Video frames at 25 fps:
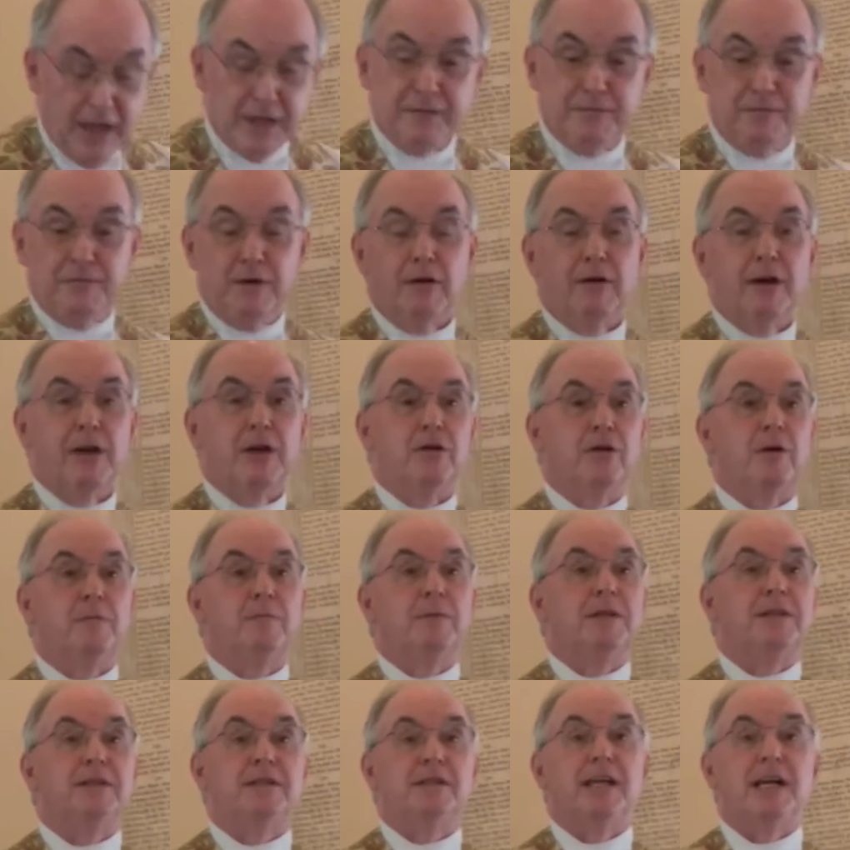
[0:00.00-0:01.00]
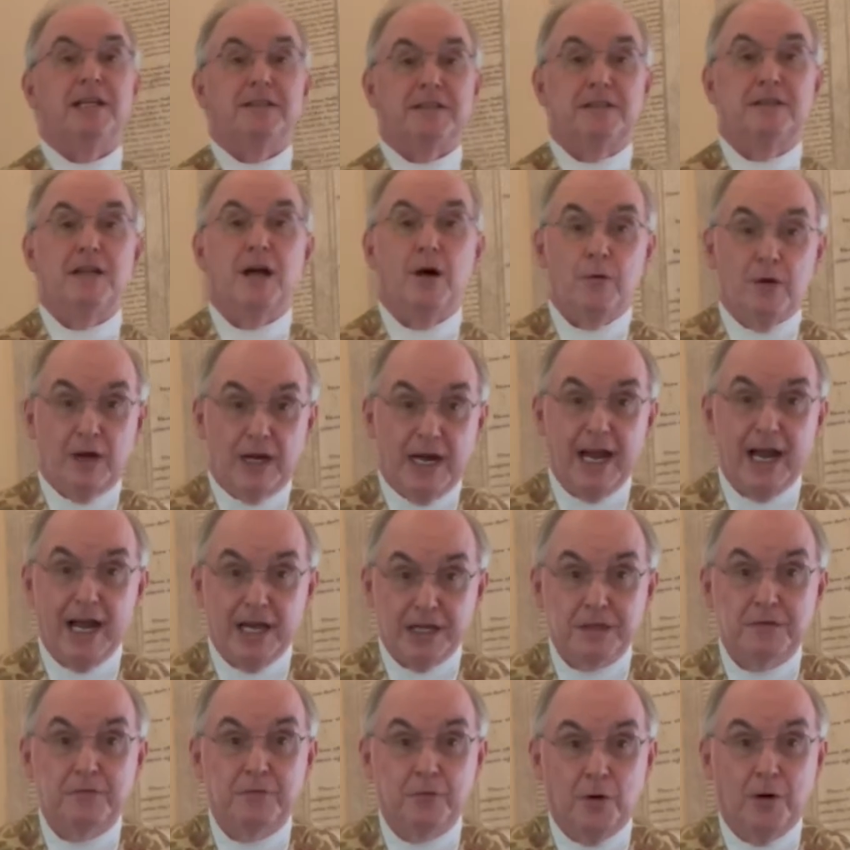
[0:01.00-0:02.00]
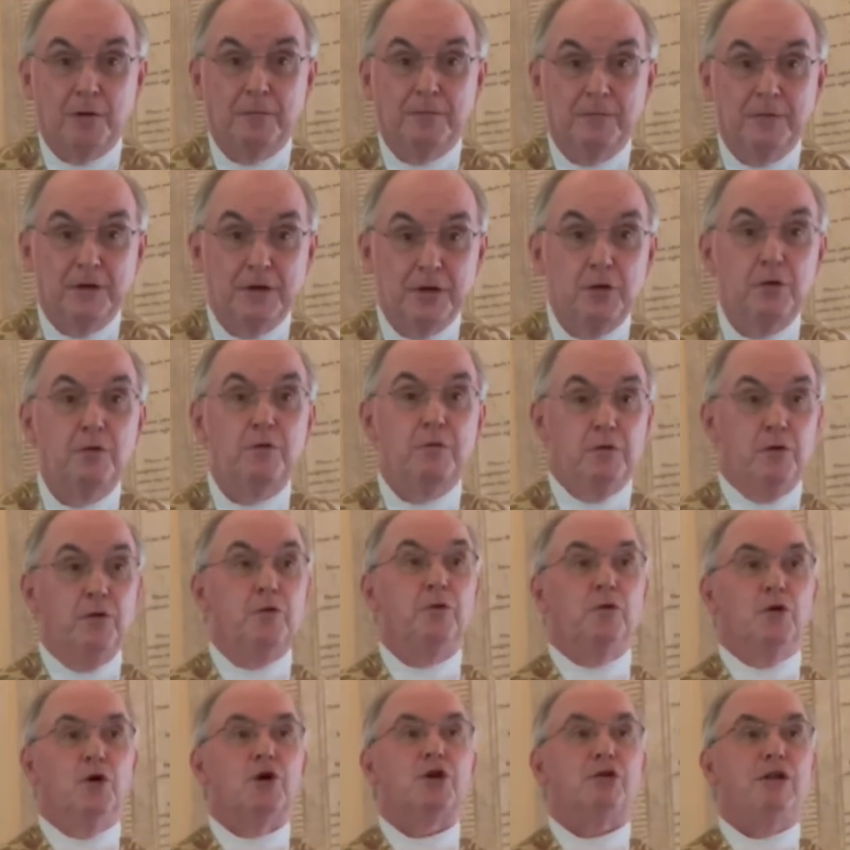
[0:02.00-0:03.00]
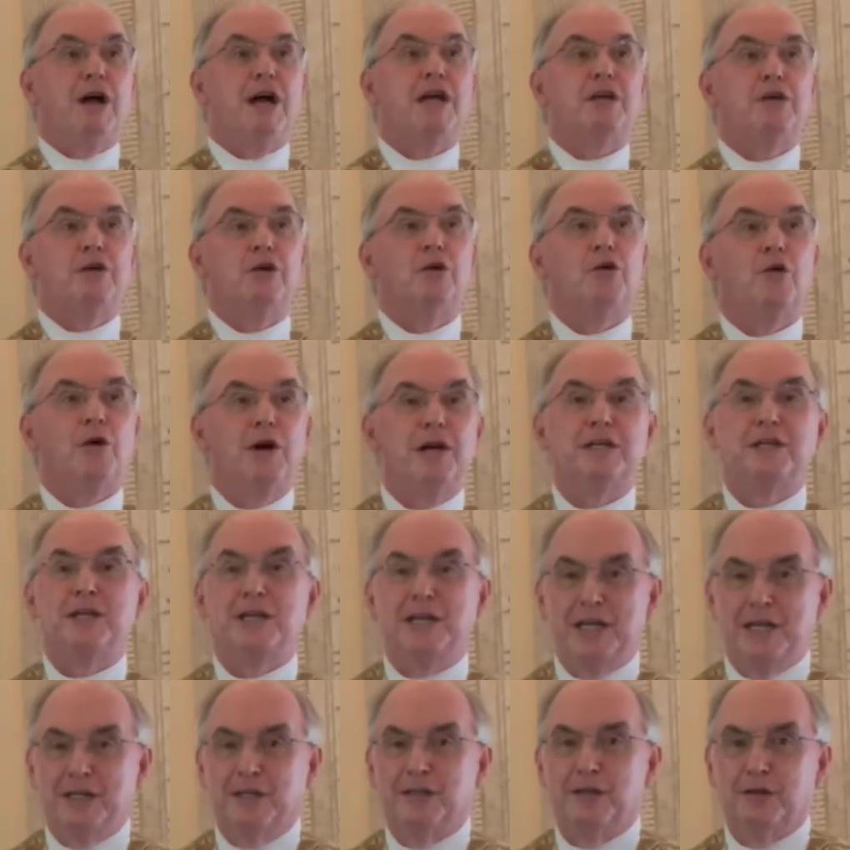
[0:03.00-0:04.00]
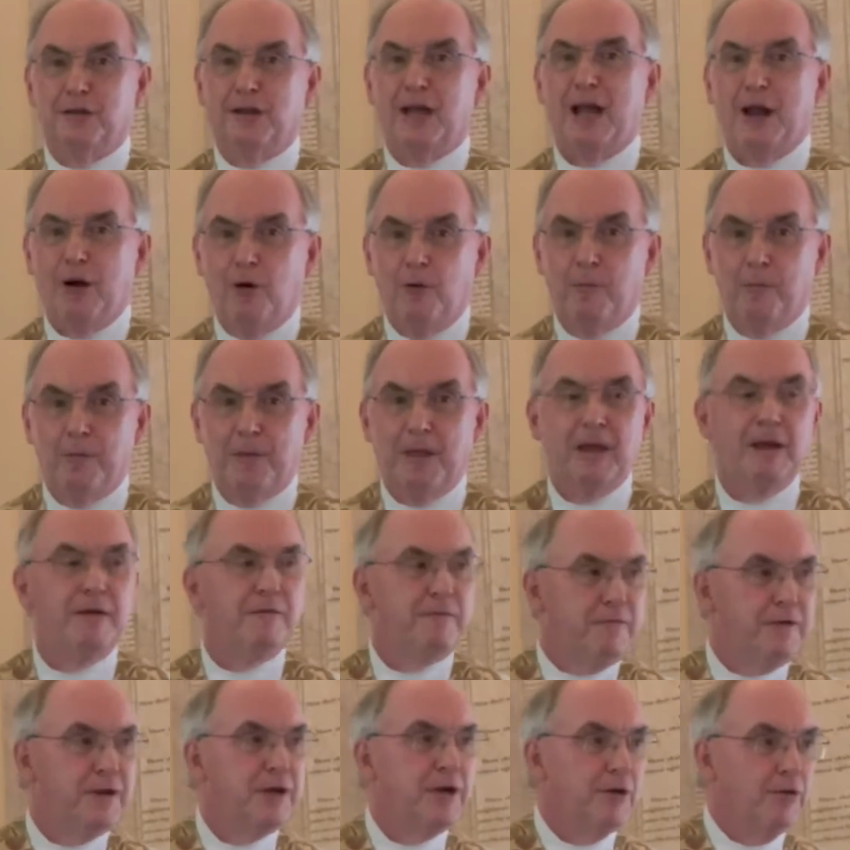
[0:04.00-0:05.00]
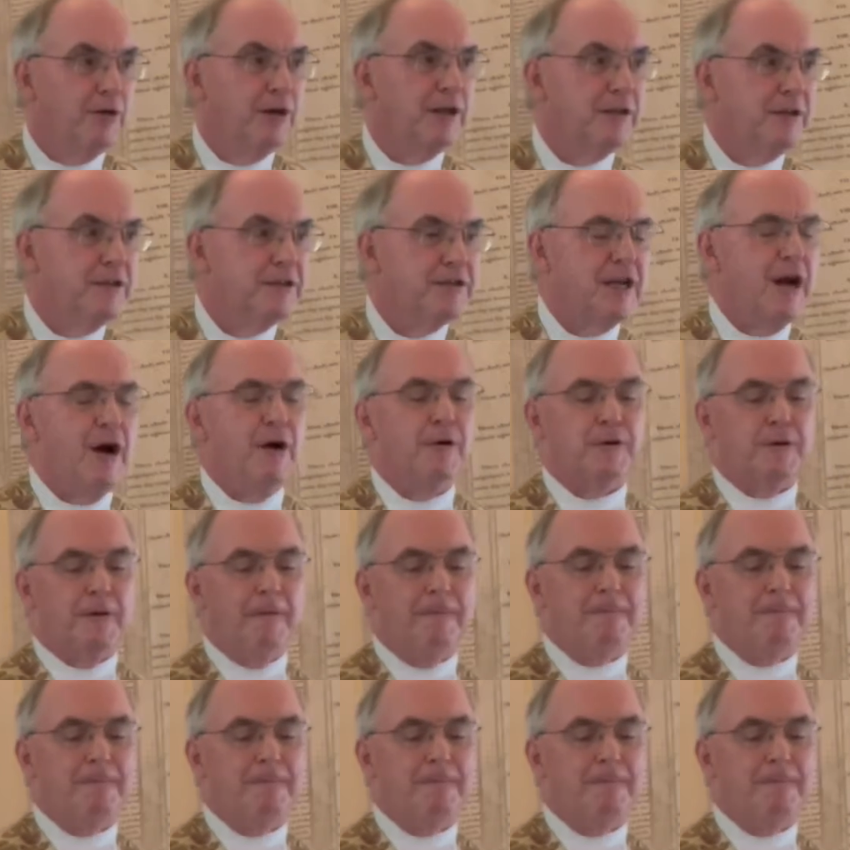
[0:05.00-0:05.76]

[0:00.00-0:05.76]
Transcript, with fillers: that's very good, but that's not what I asked for. You, you look like you're going to need a little help in figuring this out.